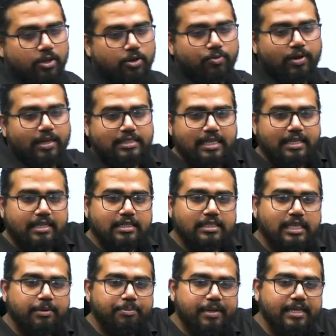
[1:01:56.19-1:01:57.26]
Why China is
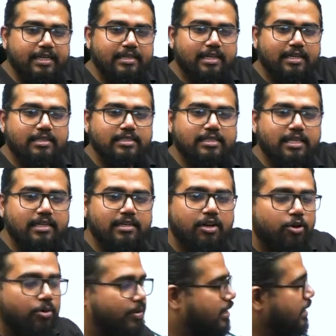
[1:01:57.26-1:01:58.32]
keeping it currency at
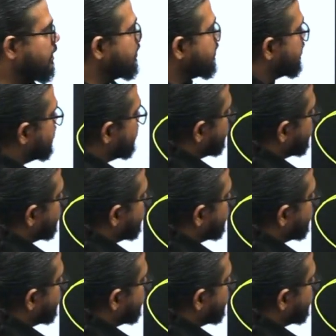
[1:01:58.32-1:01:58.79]
lower range?